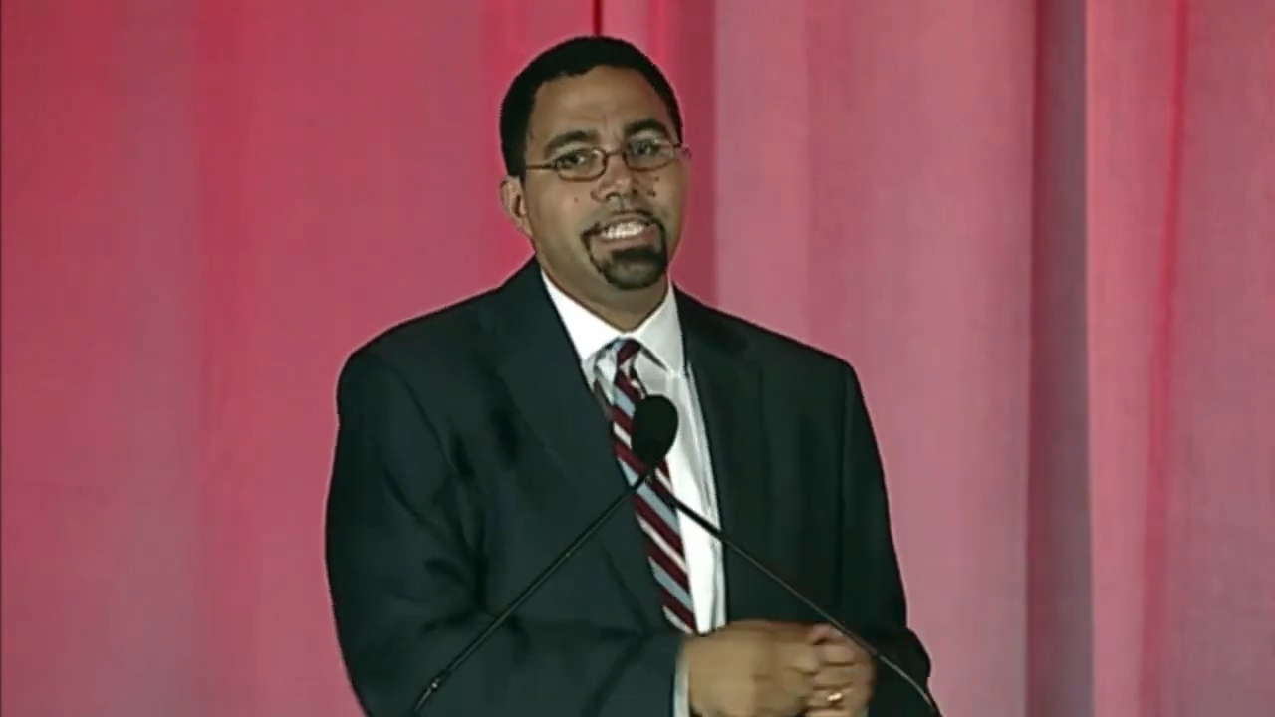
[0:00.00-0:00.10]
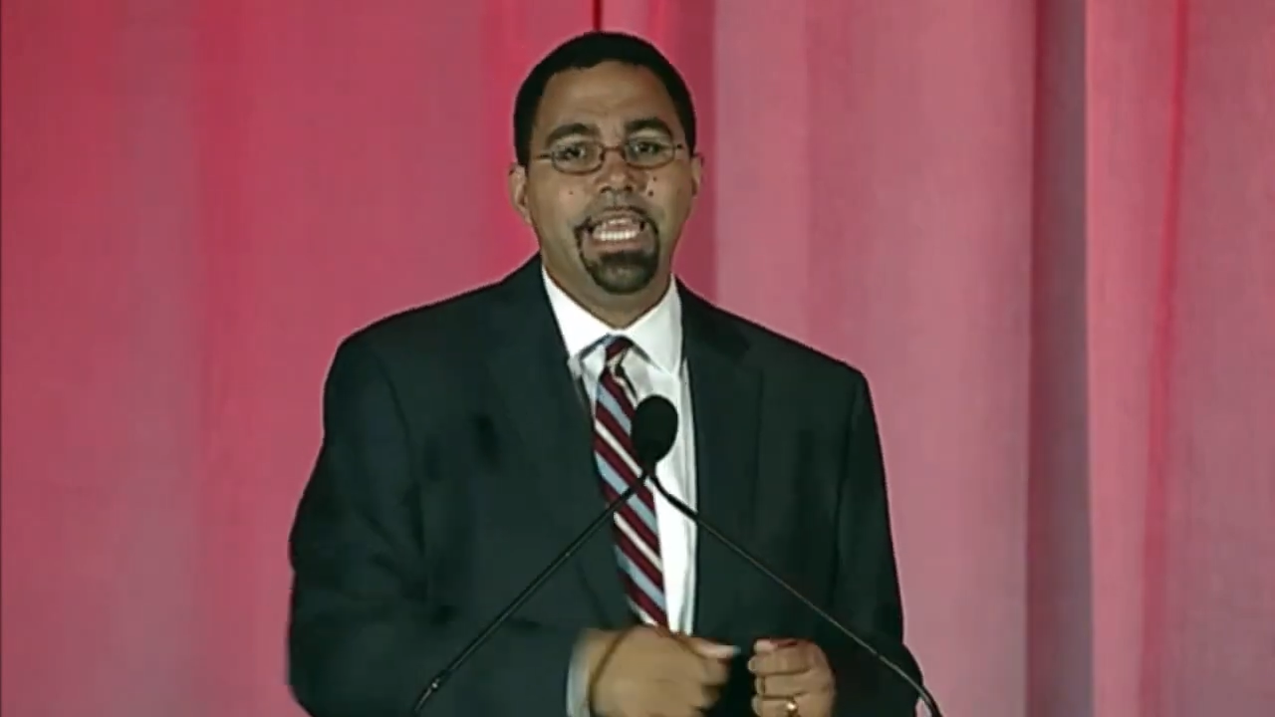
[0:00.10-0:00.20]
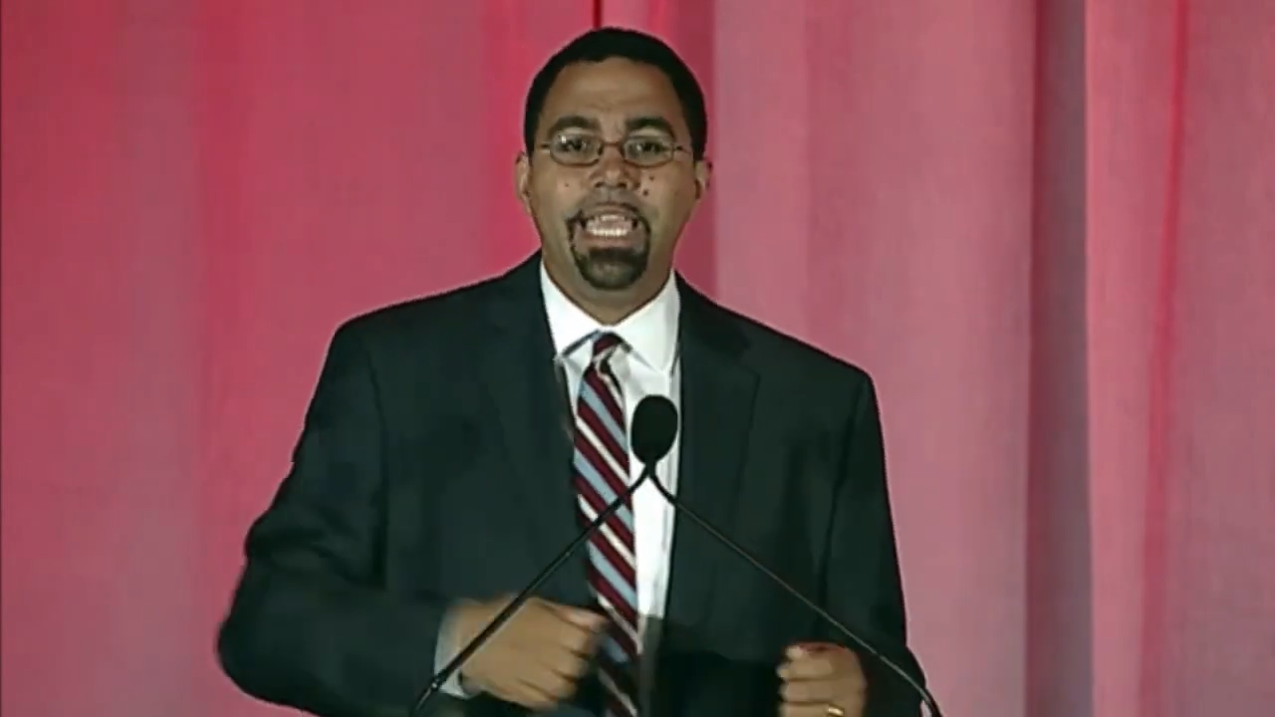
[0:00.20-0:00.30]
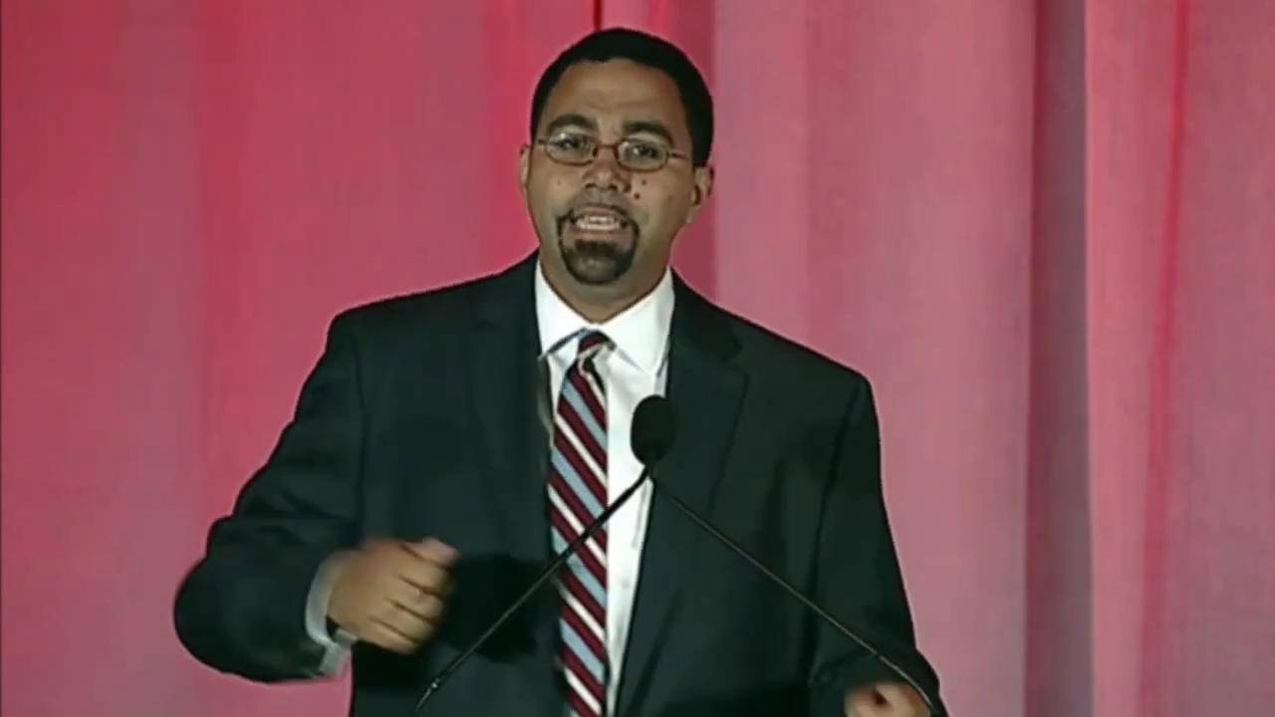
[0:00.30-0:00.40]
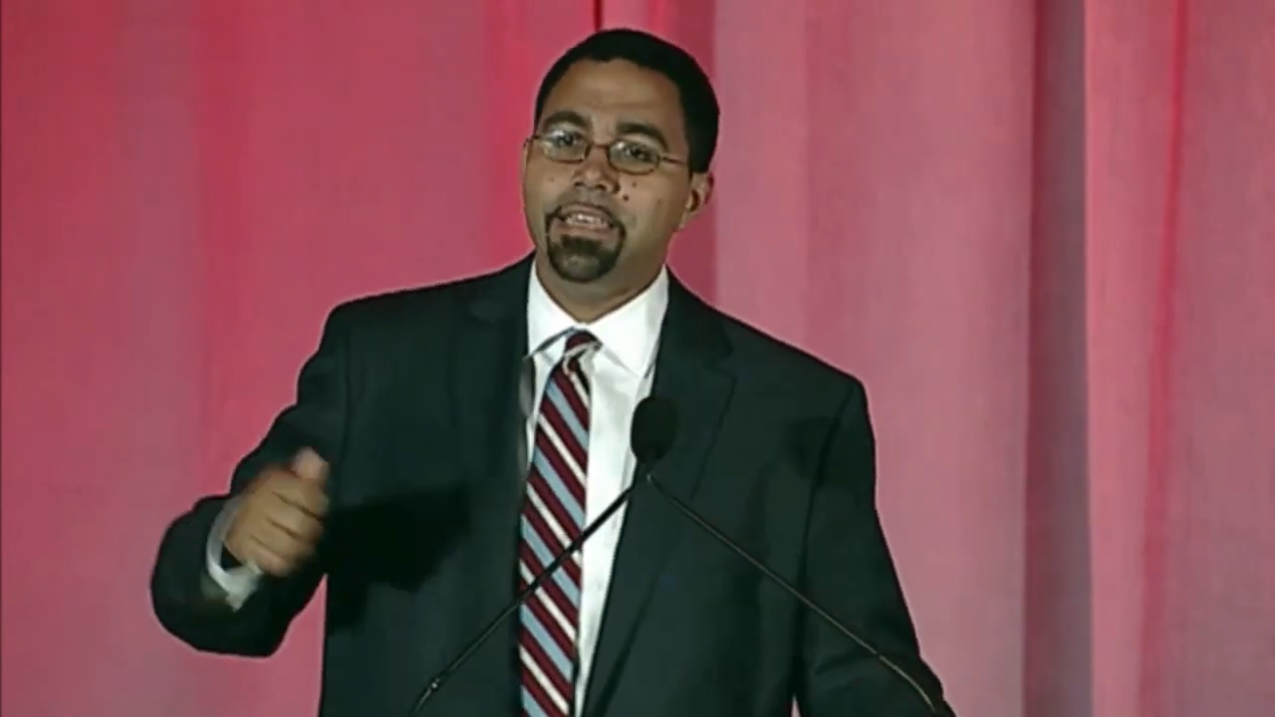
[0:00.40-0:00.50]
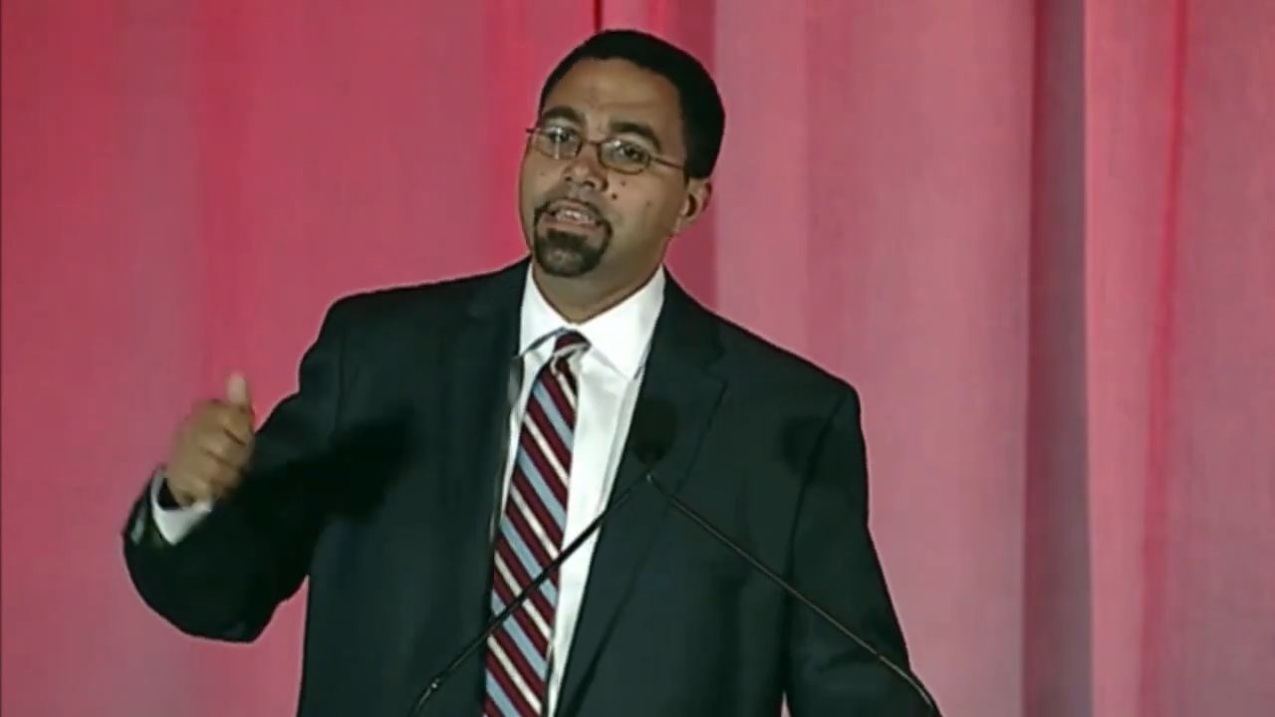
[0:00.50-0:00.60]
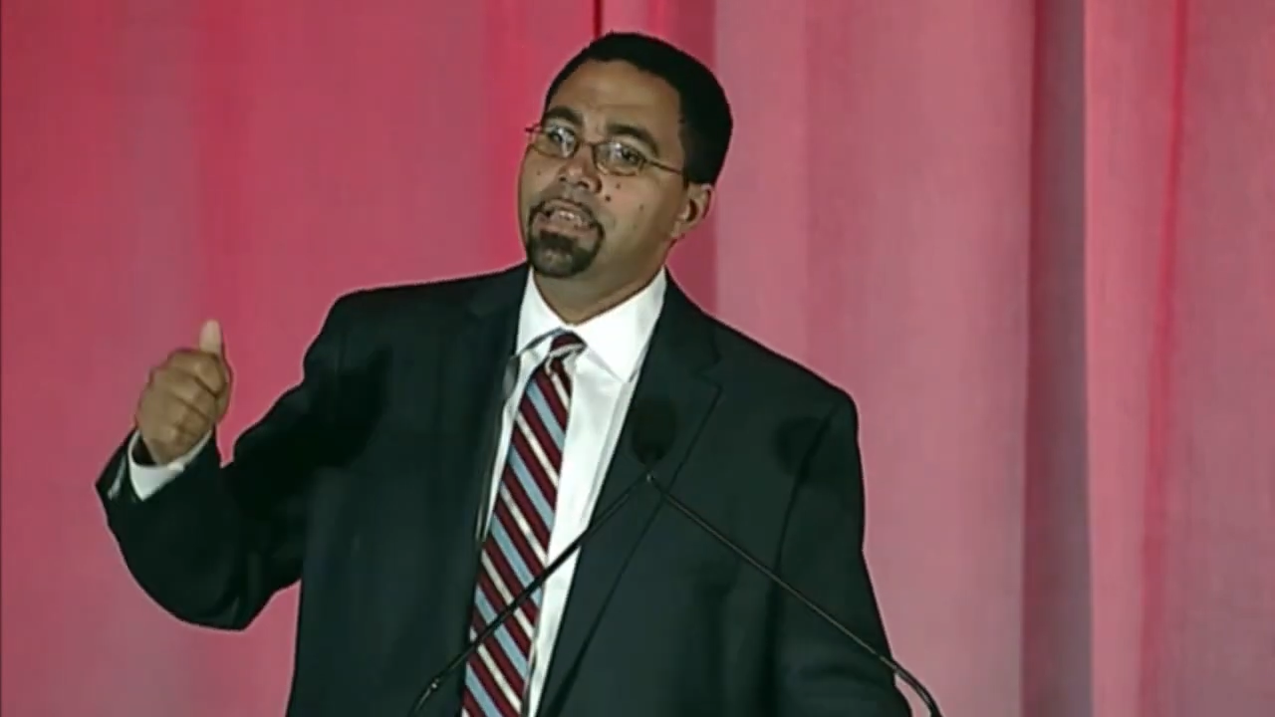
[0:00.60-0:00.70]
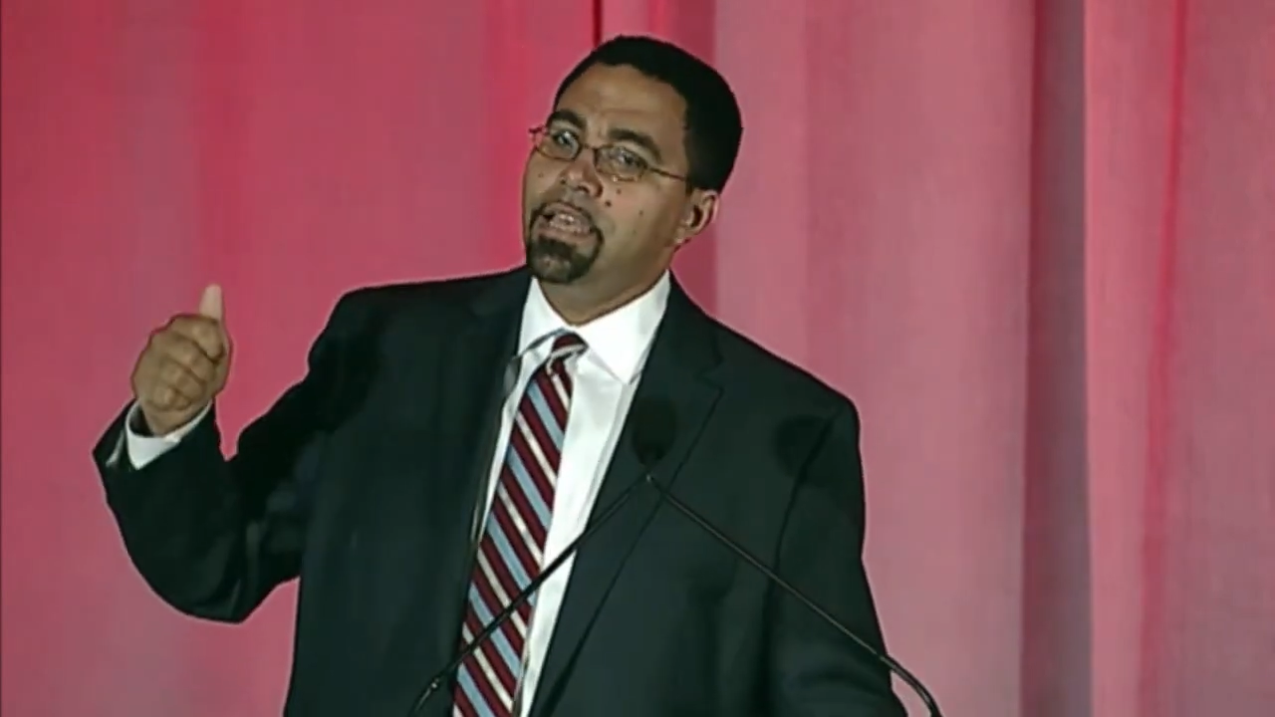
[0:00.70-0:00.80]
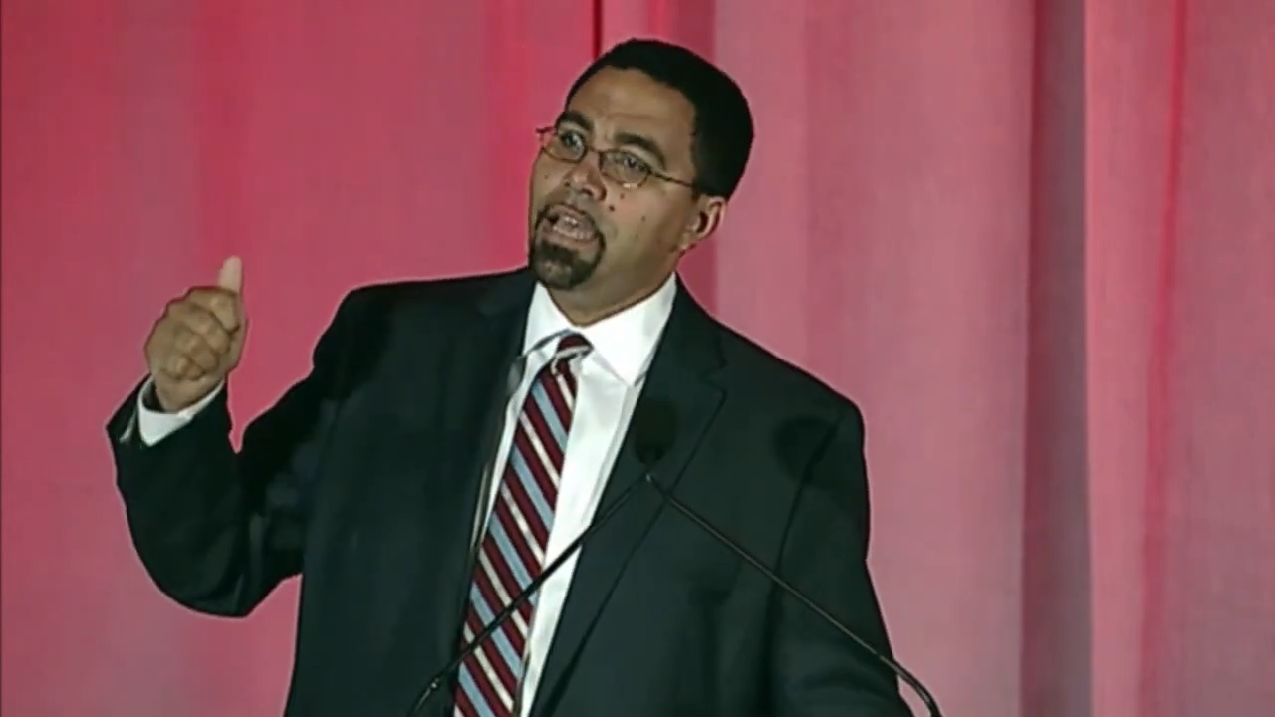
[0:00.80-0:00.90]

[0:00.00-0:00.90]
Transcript: to take,